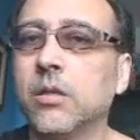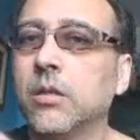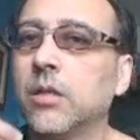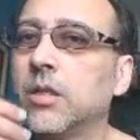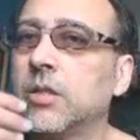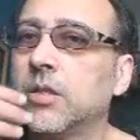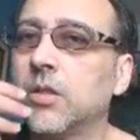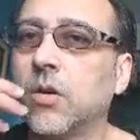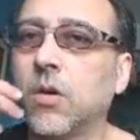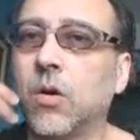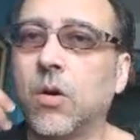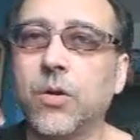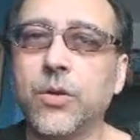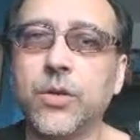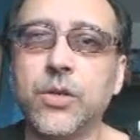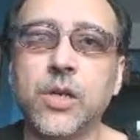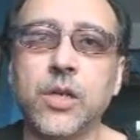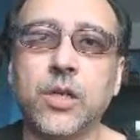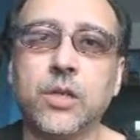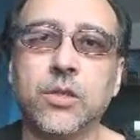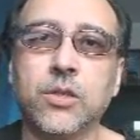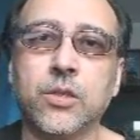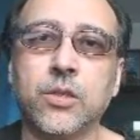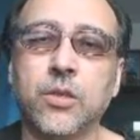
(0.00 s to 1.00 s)
that's all you
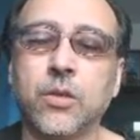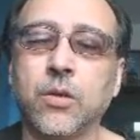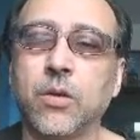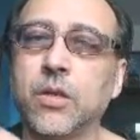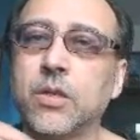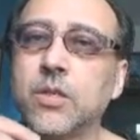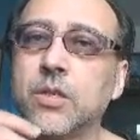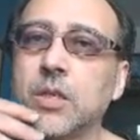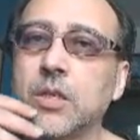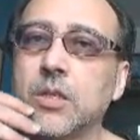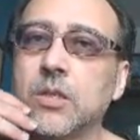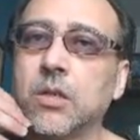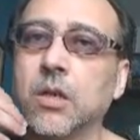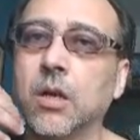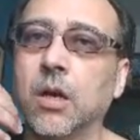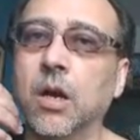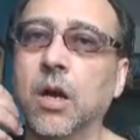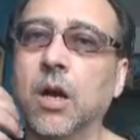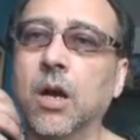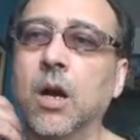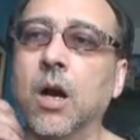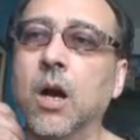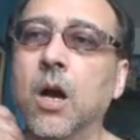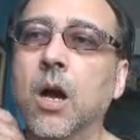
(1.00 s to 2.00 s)
need to do. It's just to,
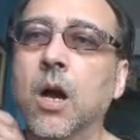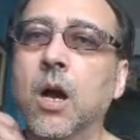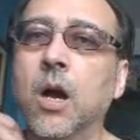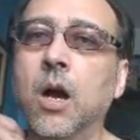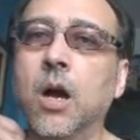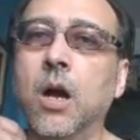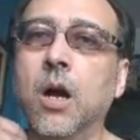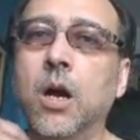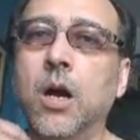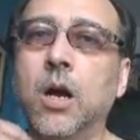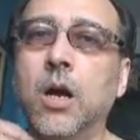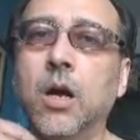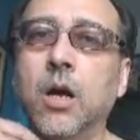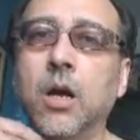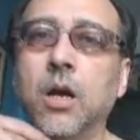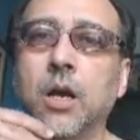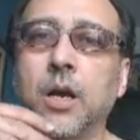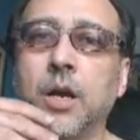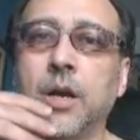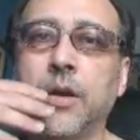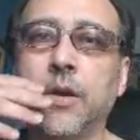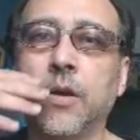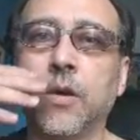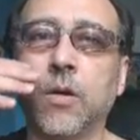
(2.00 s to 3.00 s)

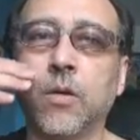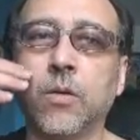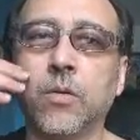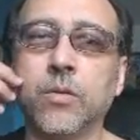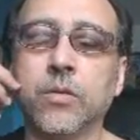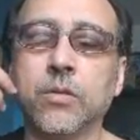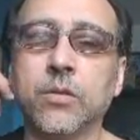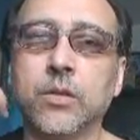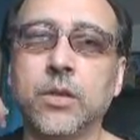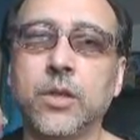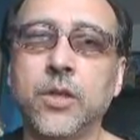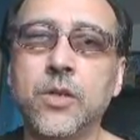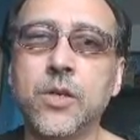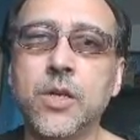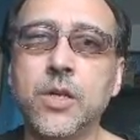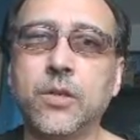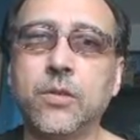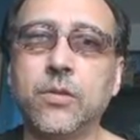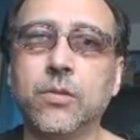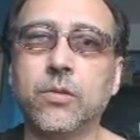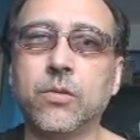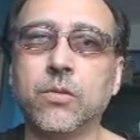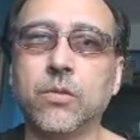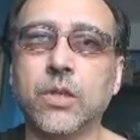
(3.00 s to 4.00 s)
you know, you
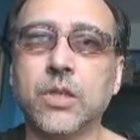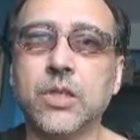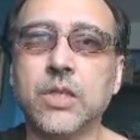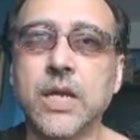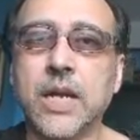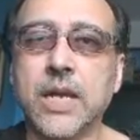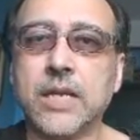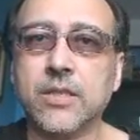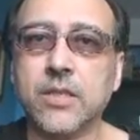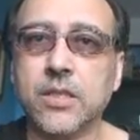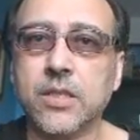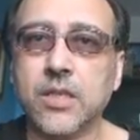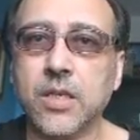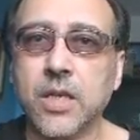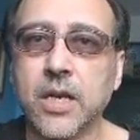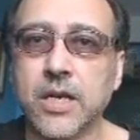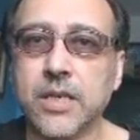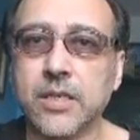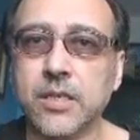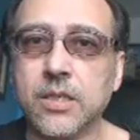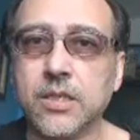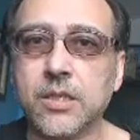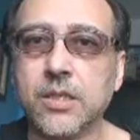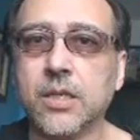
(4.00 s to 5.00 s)
need to do these
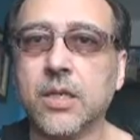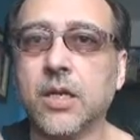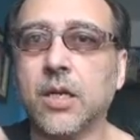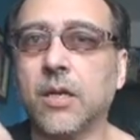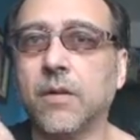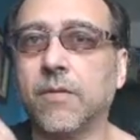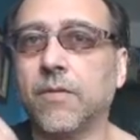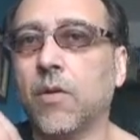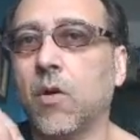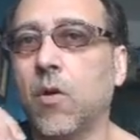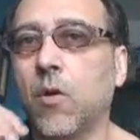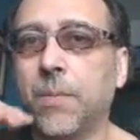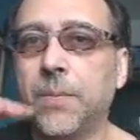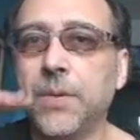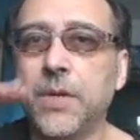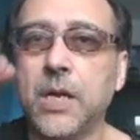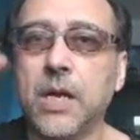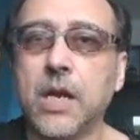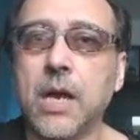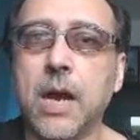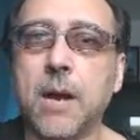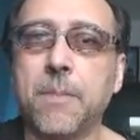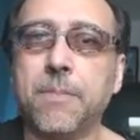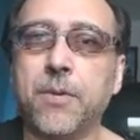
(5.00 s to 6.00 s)
exercises, kind of
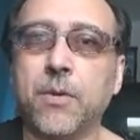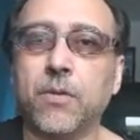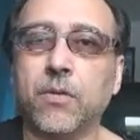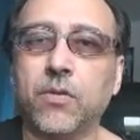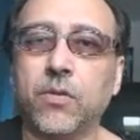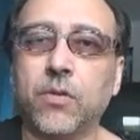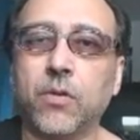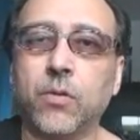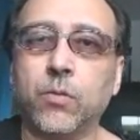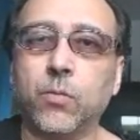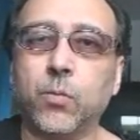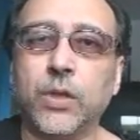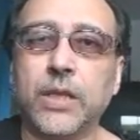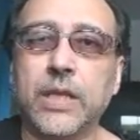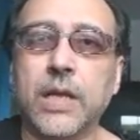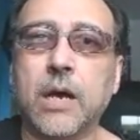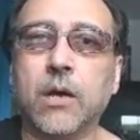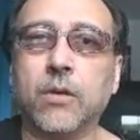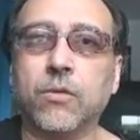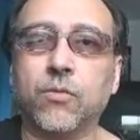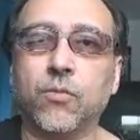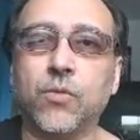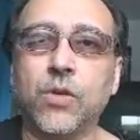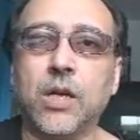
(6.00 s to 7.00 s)
opening up your throat
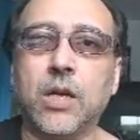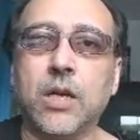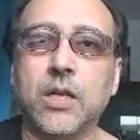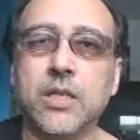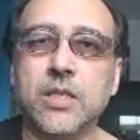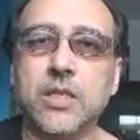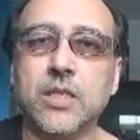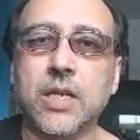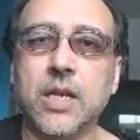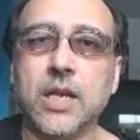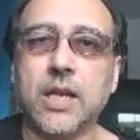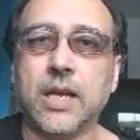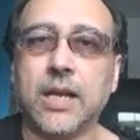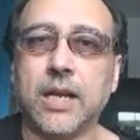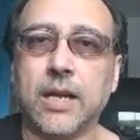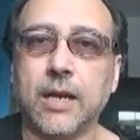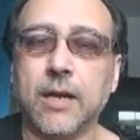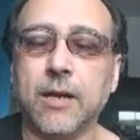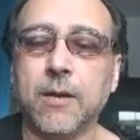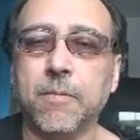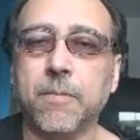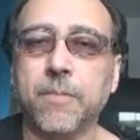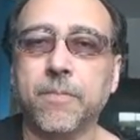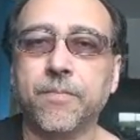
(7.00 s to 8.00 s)
without really
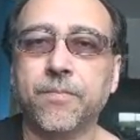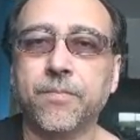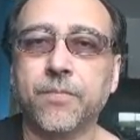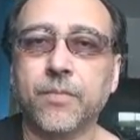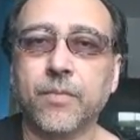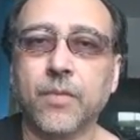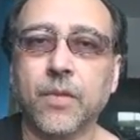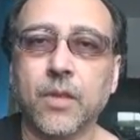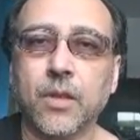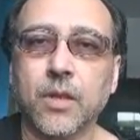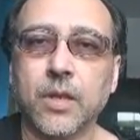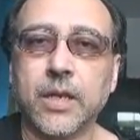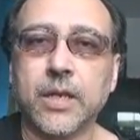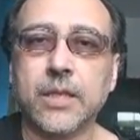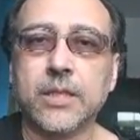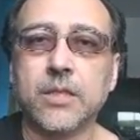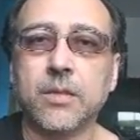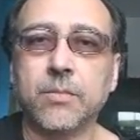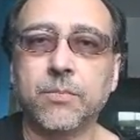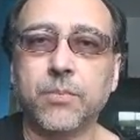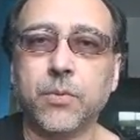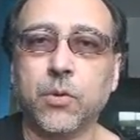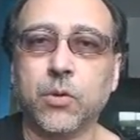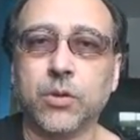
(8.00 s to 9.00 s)
singing.
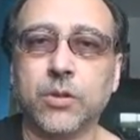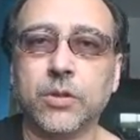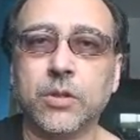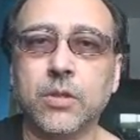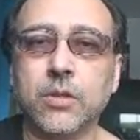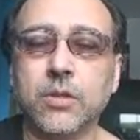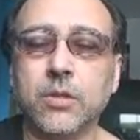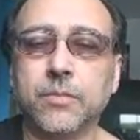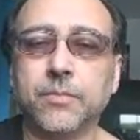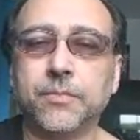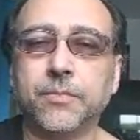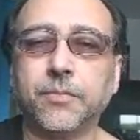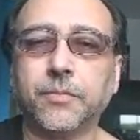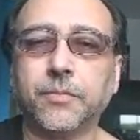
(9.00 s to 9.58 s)
That's important,